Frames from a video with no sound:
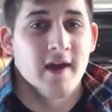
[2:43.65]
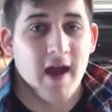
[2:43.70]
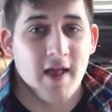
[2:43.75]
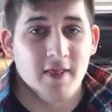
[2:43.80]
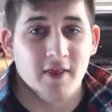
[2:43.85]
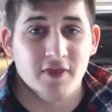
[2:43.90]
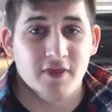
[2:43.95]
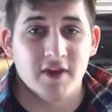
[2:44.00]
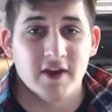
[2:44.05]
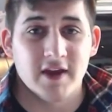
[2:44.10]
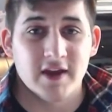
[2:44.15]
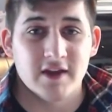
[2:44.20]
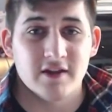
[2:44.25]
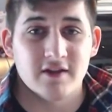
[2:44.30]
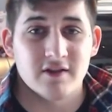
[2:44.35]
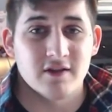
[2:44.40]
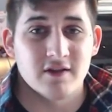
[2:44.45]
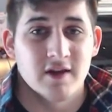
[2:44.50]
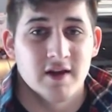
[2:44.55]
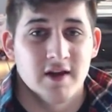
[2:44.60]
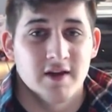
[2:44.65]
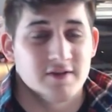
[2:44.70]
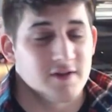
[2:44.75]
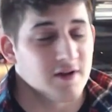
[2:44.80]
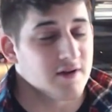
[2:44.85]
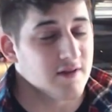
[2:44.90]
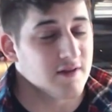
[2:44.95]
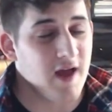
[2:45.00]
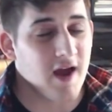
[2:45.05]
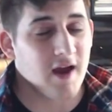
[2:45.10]
And the thing is,
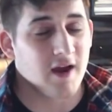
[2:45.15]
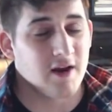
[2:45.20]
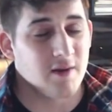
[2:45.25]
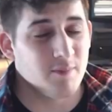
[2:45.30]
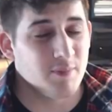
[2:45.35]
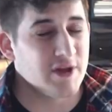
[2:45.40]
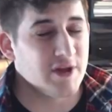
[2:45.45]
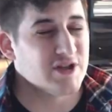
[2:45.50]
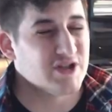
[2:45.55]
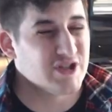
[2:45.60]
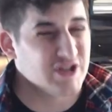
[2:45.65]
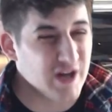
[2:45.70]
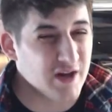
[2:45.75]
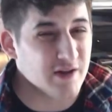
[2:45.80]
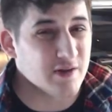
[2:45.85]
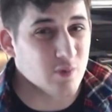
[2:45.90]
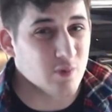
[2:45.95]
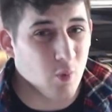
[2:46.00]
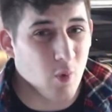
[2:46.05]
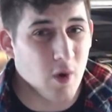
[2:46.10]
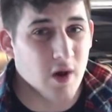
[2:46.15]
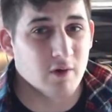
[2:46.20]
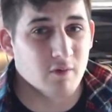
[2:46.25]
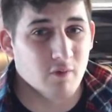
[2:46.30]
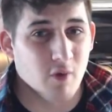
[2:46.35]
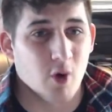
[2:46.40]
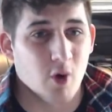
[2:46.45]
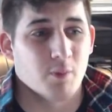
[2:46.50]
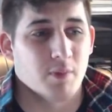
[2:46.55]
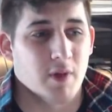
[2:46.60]
there's not going to be just one
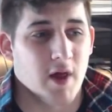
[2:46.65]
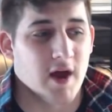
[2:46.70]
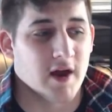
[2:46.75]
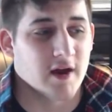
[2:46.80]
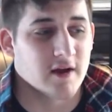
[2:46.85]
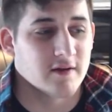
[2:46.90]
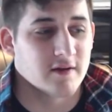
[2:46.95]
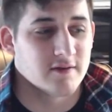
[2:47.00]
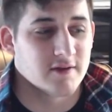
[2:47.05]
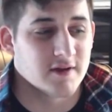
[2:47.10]
roadblock.